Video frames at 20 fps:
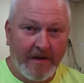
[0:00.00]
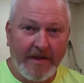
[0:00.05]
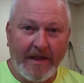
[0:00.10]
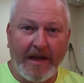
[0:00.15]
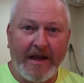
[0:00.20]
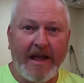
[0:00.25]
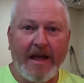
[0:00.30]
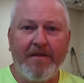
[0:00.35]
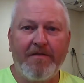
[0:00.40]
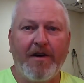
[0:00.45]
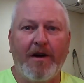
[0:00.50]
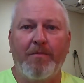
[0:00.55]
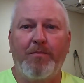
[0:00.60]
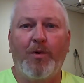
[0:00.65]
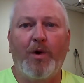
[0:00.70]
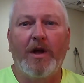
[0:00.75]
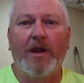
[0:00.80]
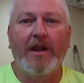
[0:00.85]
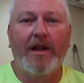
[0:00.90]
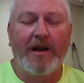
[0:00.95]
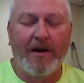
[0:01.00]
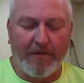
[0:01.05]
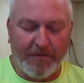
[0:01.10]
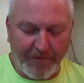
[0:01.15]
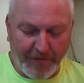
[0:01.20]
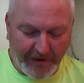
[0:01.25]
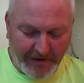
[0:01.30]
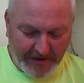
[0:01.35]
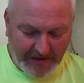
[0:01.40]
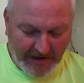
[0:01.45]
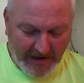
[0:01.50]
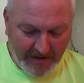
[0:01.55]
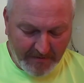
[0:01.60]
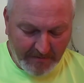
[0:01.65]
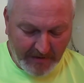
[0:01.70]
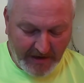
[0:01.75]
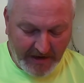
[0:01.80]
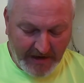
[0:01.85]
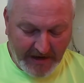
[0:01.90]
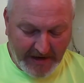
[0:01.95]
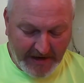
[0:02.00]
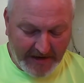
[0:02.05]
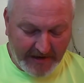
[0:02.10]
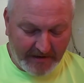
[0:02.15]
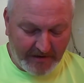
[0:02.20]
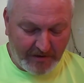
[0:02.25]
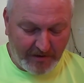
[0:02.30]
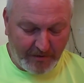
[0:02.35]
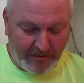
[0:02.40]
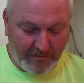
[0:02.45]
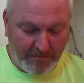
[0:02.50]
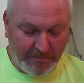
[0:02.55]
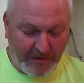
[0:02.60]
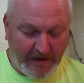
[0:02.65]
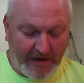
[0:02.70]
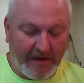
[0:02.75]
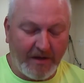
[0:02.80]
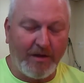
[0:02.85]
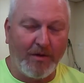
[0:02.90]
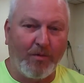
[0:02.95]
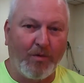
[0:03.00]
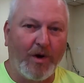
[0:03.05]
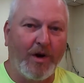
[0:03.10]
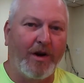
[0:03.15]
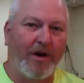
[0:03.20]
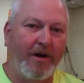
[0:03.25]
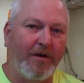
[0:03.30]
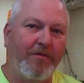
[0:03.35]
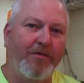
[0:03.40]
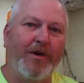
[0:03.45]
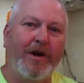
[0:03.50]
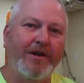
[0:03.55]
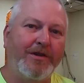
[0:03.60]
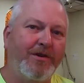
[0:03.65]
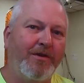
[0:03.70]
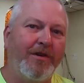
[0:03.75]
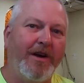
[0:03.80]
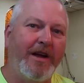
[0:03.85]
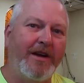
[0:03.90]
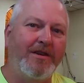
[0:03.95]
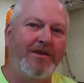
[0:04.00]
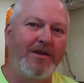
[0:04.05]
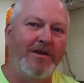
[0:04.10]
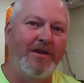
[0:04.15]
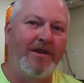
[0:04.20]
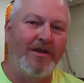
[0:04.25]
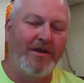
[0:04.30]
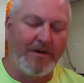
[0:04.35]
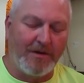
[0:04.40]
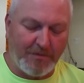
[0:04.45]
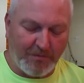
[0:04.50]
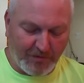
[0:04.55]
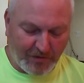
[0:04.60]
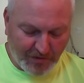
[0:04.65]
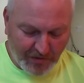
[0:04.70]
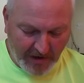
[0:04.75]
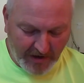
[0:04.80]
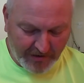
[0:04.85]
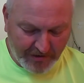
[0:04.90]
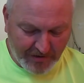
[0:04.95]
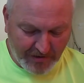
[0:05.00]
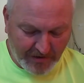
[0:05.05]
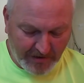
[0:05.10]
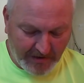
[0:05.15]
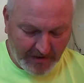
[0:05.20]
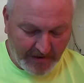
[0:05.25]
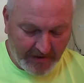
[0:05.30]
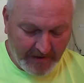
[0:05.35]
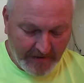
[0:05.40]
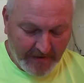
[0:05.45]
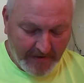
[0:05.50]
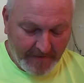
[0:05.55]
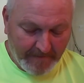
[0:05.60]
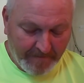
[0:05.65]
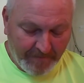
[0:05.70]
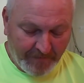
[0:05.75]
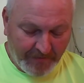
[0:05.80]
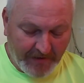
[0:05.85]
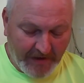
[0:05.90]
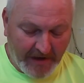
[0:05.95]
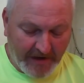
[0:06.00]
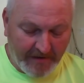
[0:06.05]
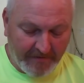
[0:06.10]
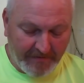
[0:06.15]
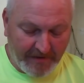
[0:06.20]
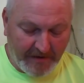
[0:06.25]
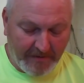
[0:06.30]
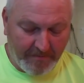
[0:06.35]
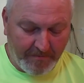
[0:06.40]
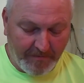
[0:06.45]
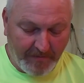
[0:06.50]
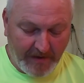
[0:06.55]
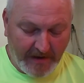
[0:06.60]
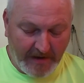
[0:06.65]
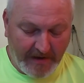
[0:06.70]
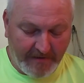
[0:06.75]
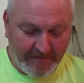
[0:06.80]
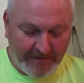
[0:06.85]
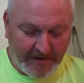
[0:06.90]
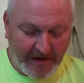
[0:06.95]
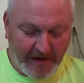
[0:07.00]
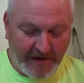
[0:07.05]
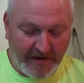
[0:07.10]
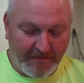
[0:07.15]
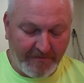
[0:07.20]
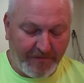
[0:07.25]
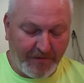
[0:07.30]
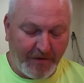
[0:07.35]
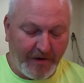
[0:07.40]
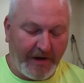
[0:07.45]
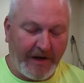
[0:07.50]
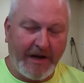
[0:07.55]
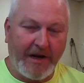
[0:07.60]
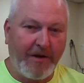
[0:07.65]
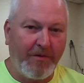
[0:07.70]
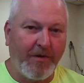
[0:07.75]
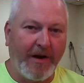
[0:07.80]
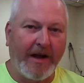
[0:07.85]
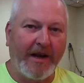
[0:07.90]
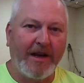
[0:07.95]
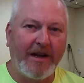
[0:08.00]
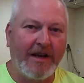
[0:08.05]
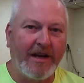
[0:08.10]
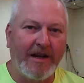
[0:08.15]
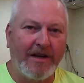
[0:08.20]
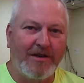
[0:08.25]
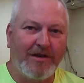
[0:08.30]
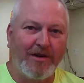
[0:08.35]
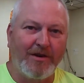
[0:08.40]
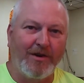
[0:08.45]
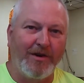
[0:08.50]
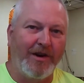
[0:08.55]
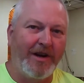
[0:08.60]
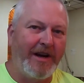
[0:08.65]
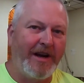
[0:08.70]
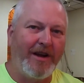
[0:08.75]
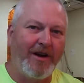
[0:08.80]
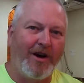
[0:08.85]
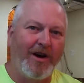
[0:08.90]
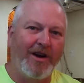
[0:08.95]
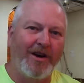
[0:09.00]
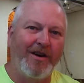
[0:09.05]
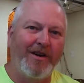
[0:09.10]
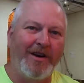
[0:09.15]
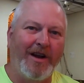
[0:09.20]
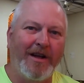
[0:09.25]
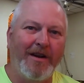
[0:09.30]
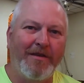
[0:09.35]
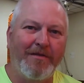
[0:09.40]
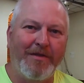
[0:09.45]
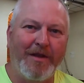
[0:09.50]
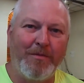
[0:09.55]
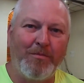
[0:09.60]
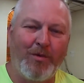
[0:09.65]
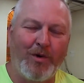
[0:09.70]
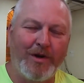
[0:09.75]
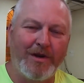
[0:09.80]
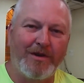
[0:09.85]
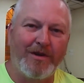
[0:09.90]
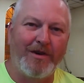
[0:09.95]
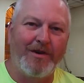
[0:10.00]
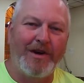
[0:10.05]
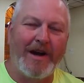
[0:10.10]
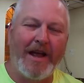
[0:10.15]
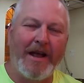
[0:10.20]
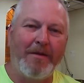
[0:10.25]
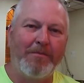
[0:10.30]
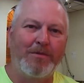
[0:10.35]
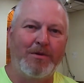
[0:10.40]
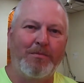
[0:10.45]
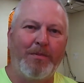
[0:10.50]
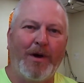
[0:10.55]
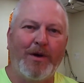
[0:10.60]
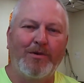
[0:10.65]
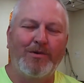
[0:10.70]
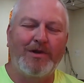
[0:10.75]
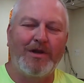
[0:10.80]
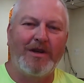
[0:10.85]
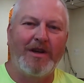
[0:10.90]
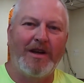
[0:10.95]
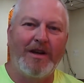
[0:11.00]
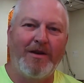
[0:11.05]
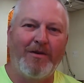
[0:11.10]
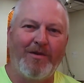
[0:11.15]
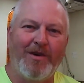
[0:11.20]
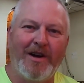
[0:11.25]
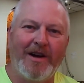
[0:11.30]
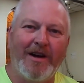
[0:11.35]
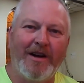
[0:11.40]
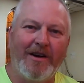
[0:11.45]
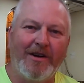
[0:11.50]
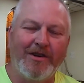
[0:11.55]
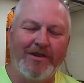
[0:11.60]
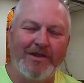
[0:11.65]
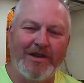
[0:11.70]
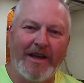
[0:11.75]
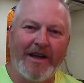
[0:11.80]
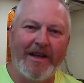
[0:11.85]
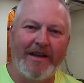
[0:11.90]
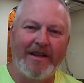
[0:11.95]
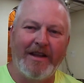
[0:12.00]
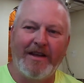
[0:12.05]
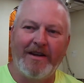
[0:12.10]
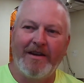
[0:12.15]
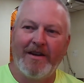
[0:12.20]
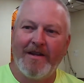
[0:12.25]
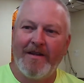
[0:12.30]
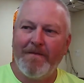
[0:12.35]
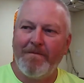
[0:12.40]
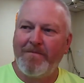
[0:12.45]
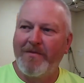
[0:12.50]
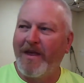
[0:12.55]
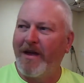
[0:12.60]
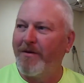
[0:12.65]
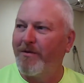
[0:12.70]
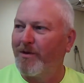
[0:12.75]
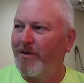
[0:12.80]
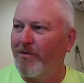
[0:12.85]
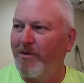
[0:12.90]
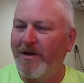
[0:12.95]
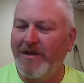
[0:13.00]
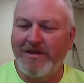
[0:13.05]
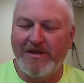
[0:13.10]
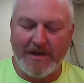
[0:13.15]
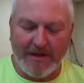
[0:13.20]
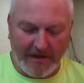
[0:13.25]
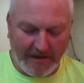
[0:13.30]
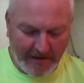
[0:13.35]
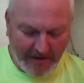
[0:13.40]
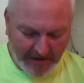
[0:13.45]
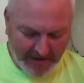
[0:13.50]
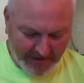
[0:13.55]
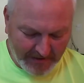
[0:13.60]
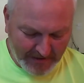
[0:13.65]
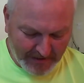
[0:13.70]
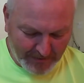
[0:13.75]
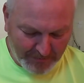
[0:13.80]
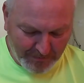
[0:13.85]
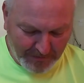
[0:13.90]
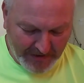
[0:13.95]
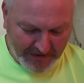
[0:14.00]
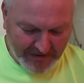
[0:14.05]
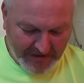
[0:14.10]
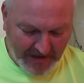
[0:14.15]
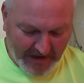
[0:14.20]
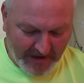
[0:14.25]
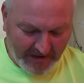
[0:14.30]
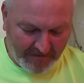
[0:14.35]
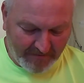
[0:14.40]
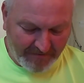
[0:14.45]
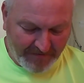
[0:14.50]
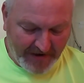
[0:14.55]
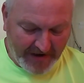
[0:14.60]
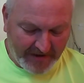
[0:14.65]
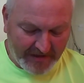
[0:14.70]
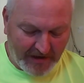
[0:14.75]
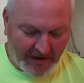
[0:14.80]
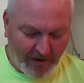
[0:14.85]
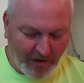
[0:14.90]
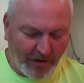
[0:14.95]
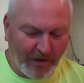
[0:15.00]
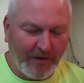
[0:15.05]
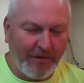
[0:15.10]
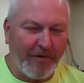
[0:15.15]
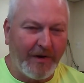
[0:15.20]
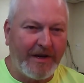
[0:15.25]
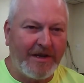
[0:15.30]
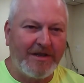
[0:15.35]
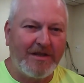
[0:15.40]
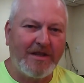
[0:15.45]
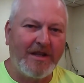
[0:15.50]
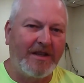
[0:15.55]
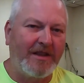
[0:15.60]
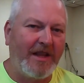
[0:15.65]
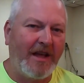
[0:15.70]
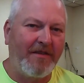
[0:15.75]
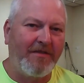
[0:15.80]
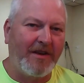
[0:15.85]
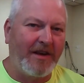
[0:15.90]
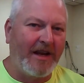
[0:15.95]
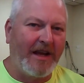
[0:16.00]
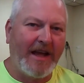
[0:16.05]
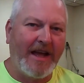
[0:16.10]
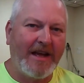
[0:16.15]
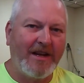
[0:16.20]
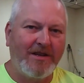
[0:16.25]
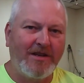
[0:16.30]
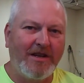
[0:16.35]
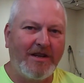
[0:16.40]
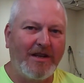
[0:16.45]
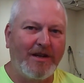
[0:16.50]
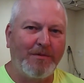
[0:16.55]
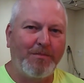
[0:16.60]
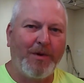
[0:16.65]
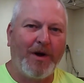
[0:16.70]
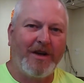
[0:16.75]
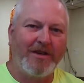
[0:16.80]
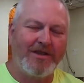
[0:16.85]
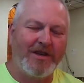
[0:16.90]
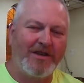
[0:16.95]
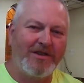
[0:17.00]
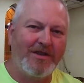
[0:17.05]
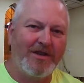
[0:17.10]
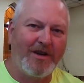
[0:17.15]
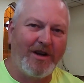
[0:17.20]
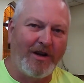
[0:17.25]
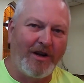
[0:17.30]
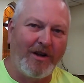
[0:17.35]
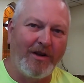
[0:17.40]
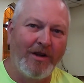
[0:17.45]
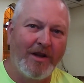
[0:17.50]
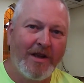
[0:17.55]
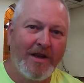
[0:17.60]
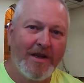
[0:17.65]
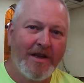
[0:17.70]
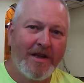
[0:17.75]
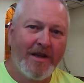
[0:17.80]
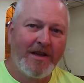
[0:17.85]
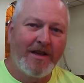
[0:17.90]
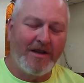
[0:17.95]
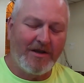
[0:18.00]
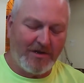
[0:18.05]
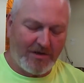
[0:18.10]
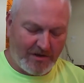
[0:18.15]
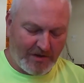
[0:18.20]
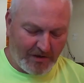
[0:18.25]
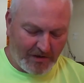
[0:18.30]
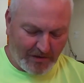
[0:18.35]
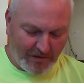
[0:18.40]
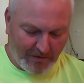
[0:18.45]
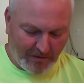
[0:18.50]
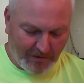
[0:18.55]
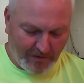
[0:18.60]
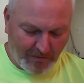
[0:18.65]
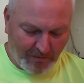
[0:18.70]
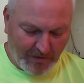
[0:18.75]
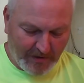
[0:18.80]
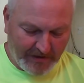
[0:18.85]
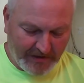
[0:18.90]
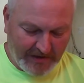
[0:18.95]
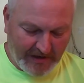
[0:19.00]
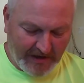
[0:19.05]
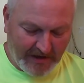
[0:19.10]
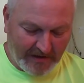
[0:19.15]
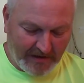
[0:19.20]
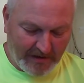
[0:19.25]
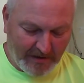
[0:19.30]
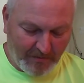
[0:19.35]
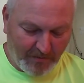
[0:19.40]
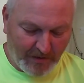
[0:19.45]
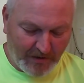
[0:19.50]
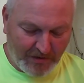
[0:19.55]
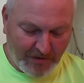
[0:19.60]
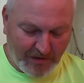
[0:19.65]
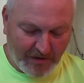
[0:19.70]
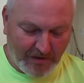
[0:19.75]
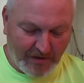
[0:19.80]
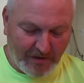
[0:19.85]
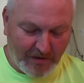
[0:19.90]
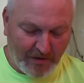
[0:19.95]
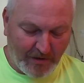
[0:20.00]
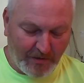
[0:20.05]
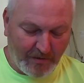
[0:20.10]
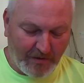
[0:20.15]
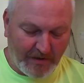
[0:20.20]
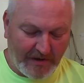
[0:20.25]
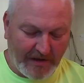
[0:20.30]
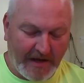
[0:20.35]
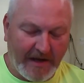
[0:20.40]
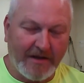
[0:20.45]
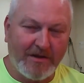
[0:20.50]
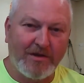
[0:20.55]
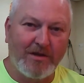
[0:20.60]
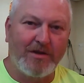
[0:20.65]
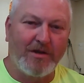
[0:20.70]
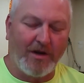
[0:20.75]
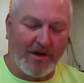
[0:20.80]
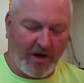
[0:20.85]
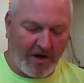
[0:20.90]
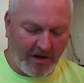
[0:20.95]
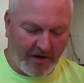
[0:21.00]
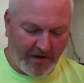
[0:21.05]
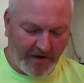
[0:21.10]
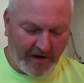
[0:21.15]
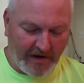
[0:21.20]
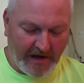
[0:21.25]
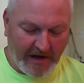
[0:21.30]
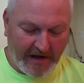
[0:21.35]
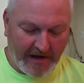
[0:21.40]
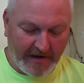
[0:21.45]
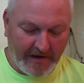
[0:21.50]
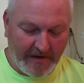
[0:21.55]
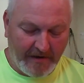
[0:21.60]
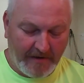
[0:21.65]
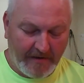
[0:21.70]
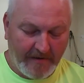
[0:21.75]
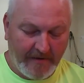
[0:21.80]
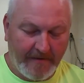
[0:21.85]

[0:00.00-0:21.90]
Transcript: They gave up what little free time they had to begin the work of restoration in this structure, and none of them have done it for any recognition or any honor. None of them want their names posted anywhere or said that they were the ones that cleaned this mess out. In fact, the only reason that they've engaged in this process at all is to do the one thing that we should do, and that's to honor God.